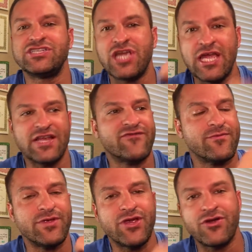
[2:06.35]
changed
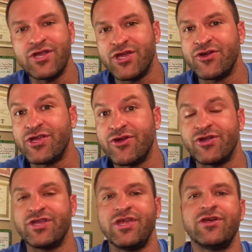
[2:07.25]
from year to year to year
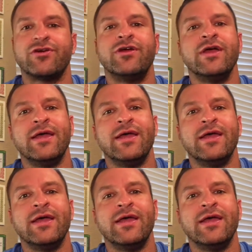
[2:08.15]
to year,